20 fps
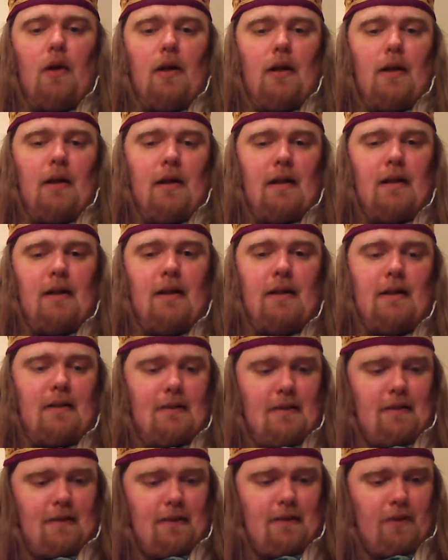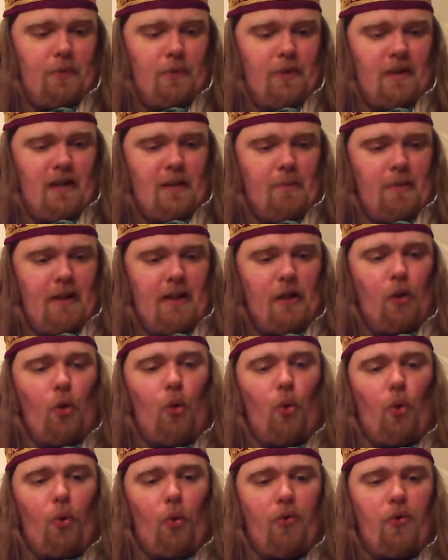With there being
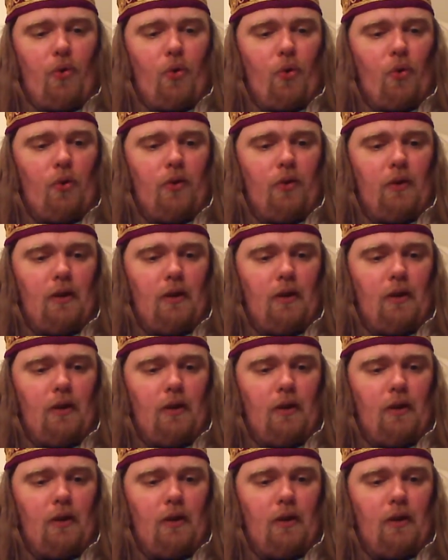hawthorn